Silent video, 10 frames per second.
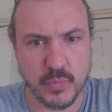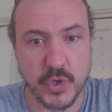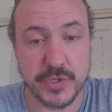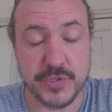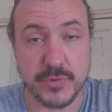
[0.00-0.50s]

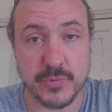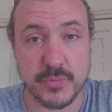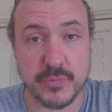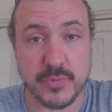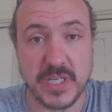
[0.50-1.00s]
were
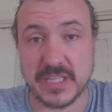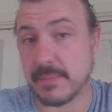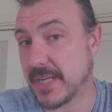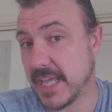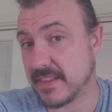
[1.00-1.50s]
to
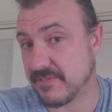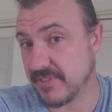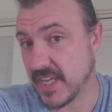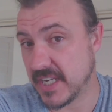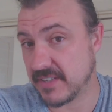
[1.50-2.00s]
eliminate the
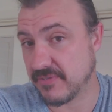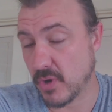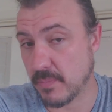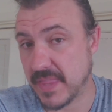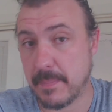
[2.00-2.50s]
feed
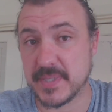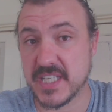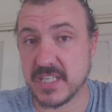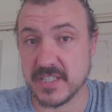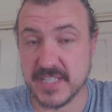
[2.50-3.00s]
from that
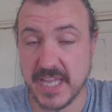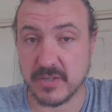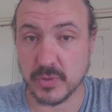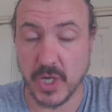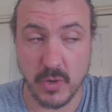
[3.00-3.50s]
particular tank
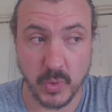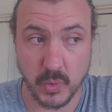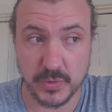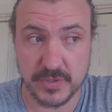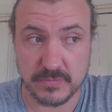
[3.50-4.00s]
or
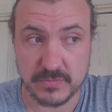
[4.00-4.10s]
cohort,